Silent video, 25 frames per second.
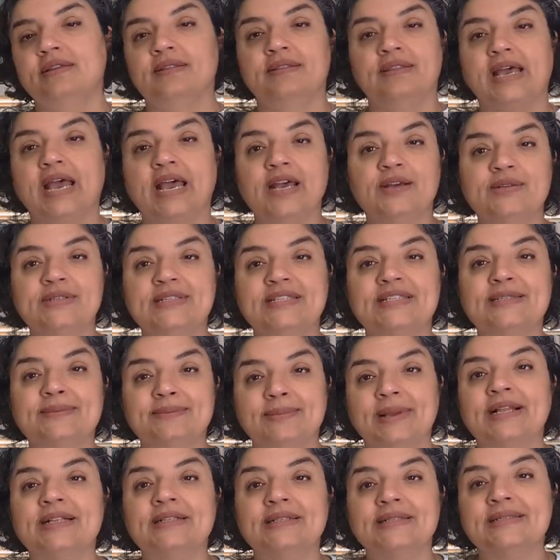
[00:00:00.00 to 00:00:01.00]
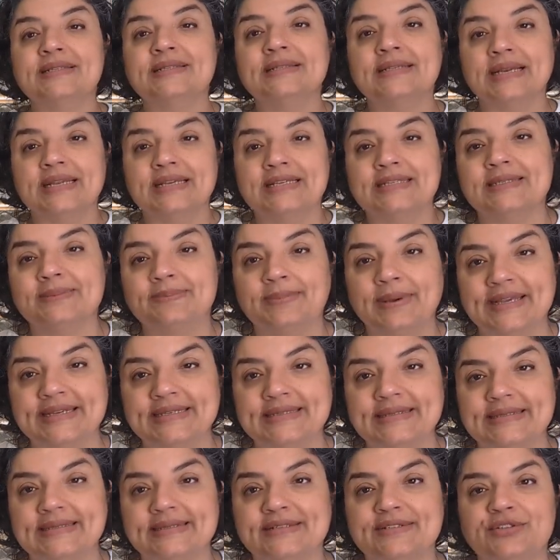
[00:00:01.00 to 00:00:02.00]
the house smells like
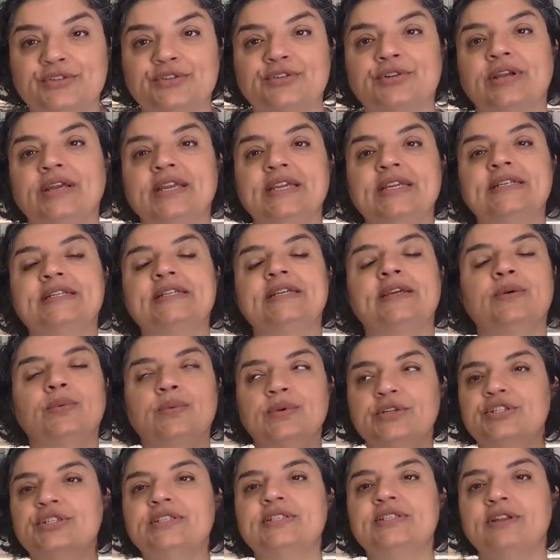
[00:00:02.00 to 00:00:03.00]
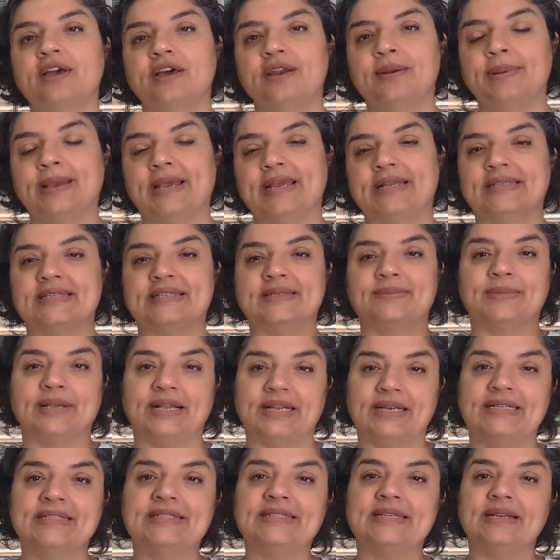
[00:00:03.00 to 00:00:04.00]
spices, right? Which is not a bad
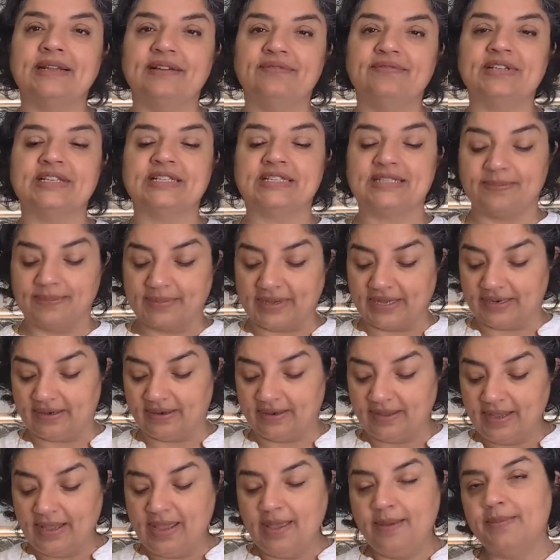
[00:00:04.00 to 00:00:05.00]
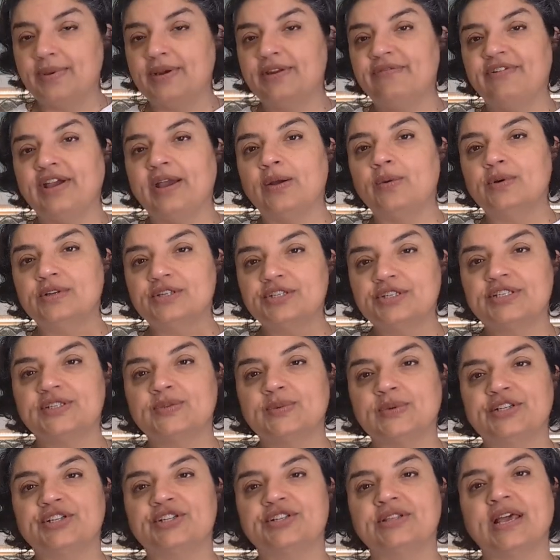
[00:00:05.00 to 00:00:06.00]
smell. It's a lovely smell. But if I want to
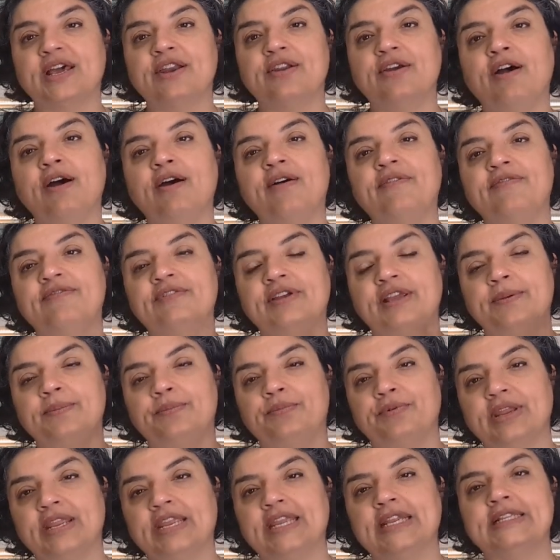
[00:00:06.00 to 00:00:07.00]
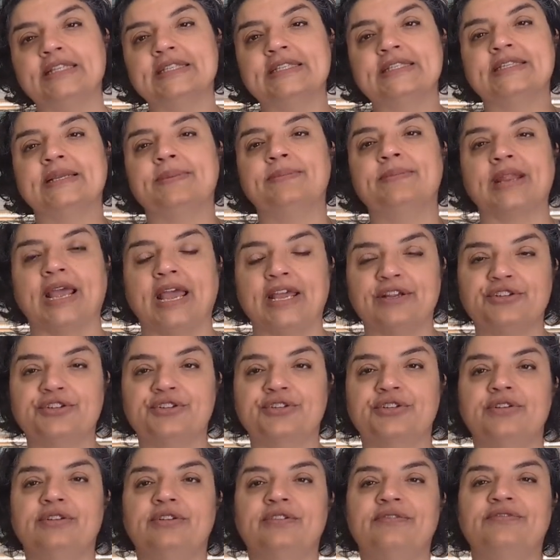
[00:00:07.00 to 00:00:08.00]
switch that off and bring in some
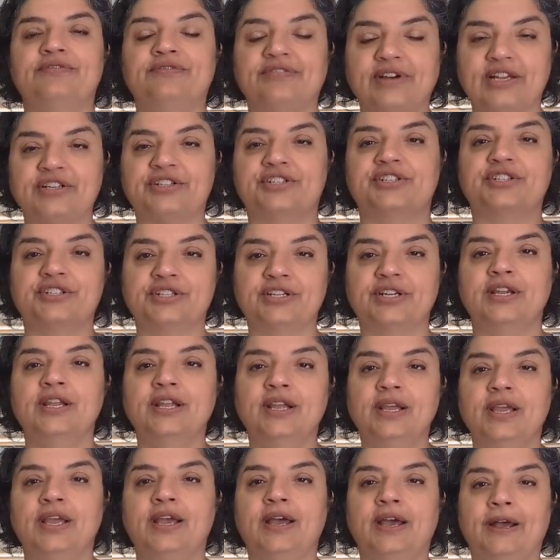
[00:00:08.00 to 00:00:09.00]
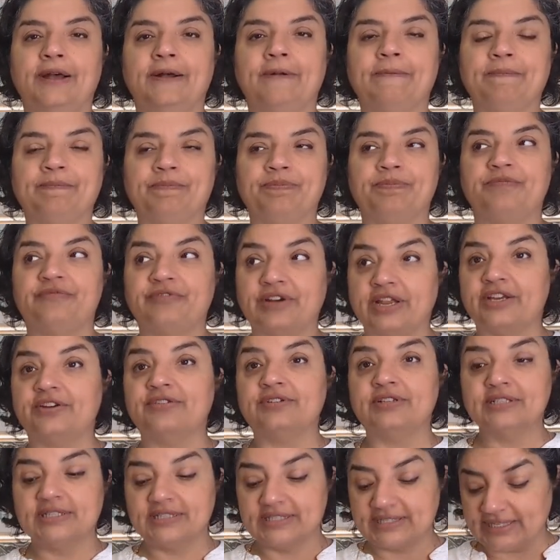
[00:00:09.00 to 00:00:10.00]
natural, fresh
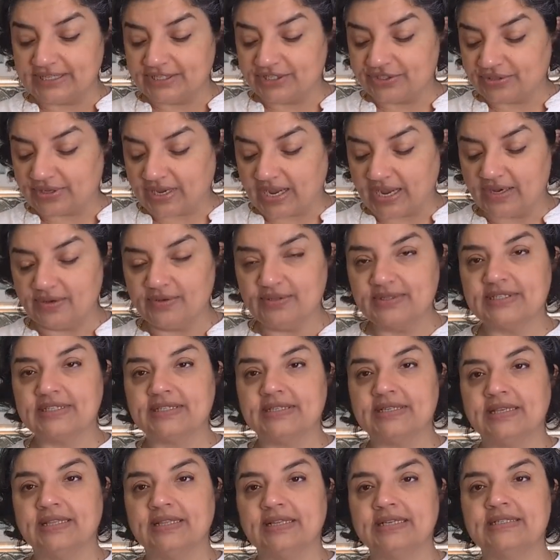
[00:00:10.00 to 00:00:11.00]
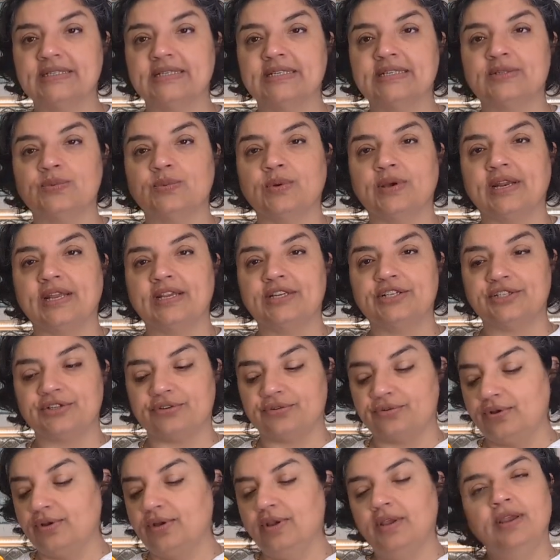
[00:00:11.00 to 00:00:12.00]
fragrance into the house, this is what I
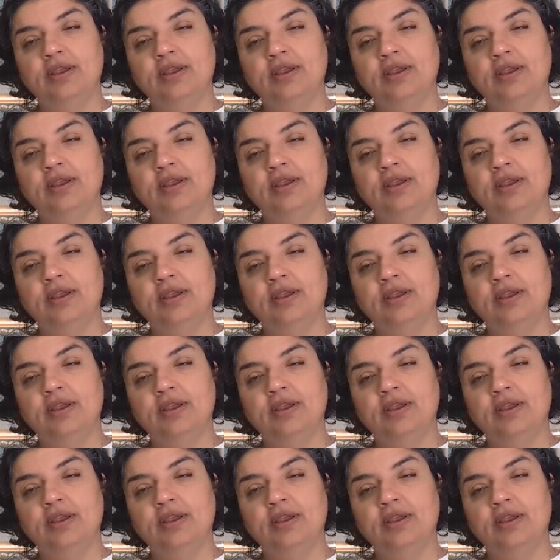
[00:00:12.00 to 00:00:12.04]
do.